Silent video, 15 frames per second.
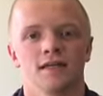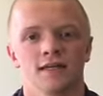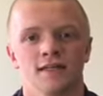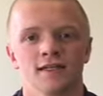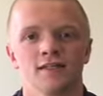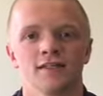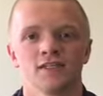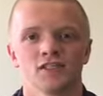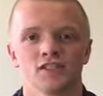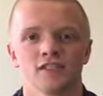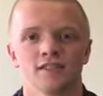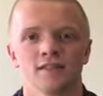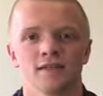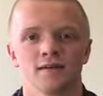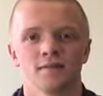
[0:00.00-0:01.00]
In
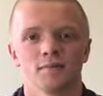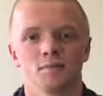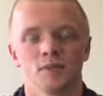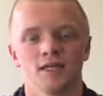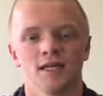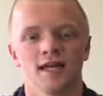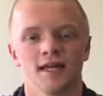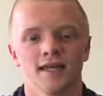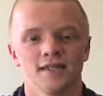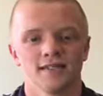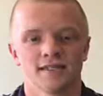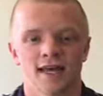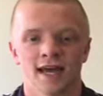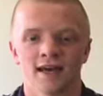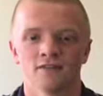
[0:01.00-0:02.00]
addition,
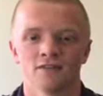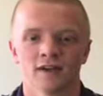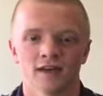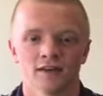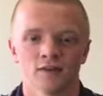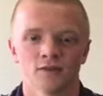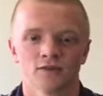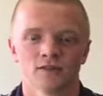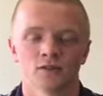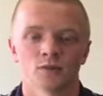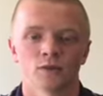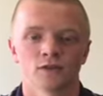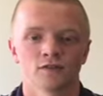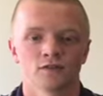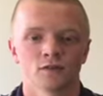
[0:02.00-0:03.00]
PAs add value to the
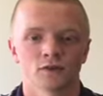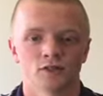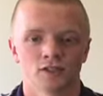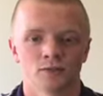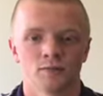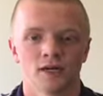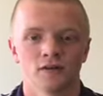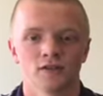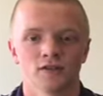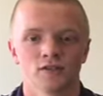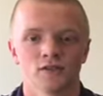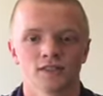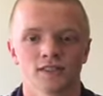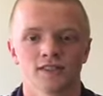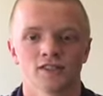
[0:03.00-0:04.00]
workforce by
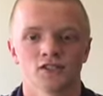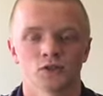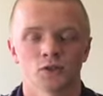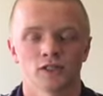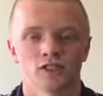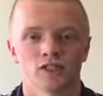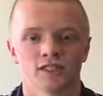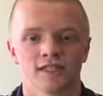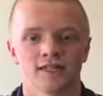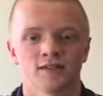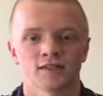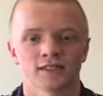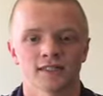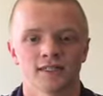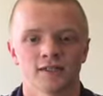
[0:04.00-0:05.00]
reducing the shortage in
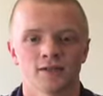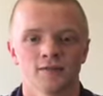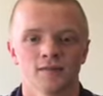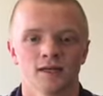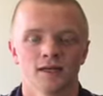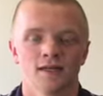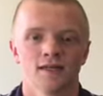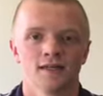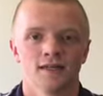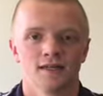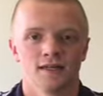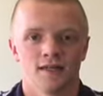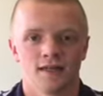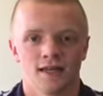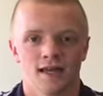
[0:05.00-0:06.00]
healthcare,
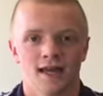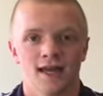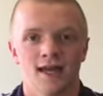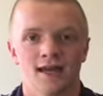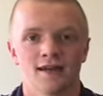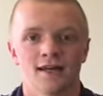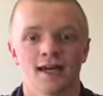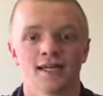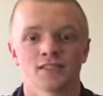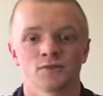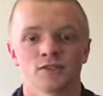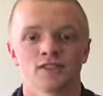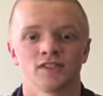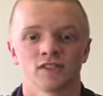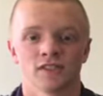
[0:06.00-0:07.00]
and as a
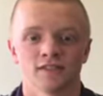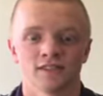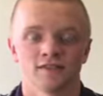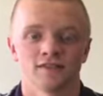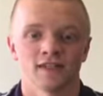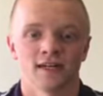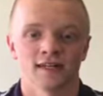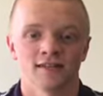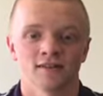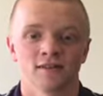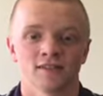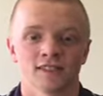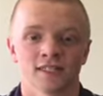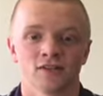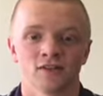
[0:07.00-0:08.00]
result of that, there
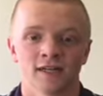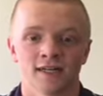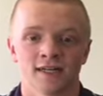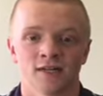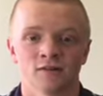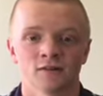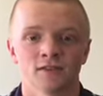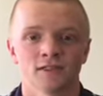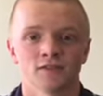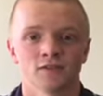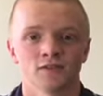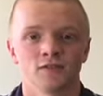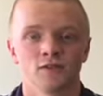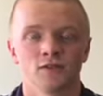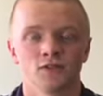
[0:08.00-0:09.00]
is a great outlook
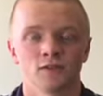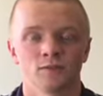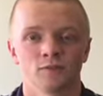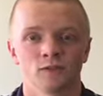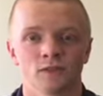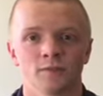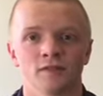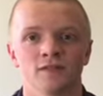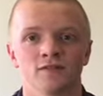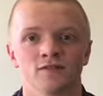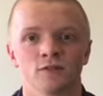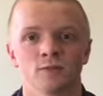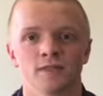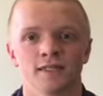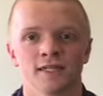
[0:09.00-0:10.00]
for future employment
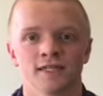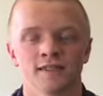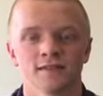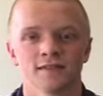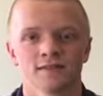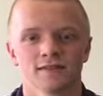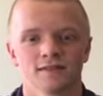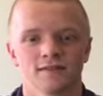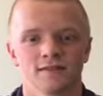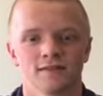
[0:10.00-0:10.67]
for PAs.